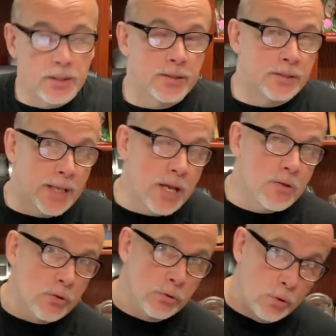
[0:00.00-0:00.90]
The day
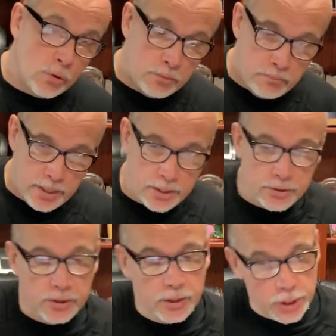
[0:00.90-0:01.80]
of the Lord
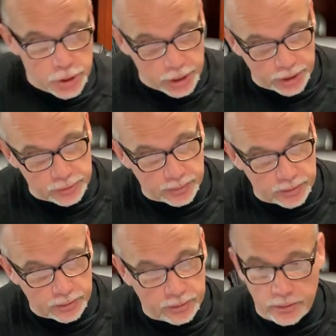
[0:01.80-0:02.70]
means judgment.
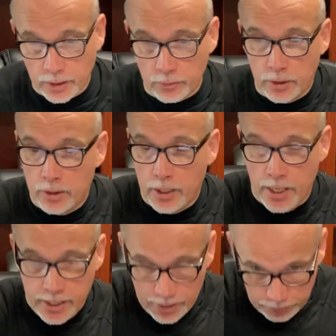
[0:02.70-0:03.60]
Now,
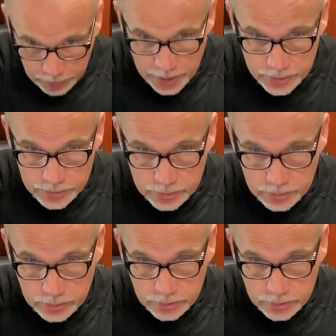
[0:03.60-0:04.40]
in that place,